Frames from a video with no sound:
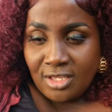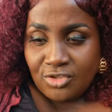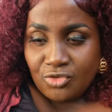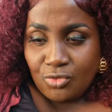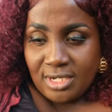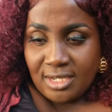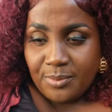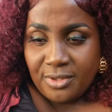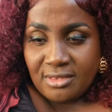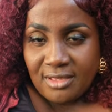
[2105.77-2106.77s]
Chewing a
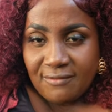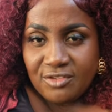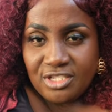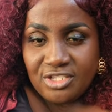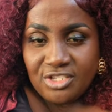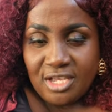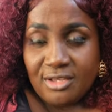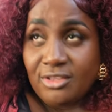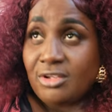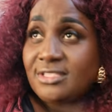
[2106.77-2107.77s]
piece of ginger.
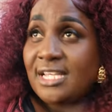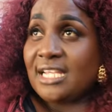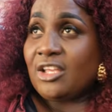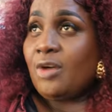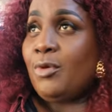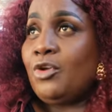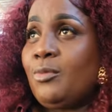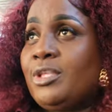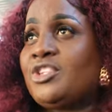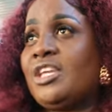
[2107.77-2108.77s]
Don't say that I burn up
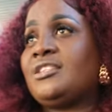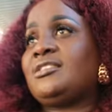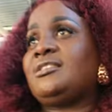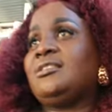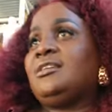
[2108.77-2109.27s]
my chest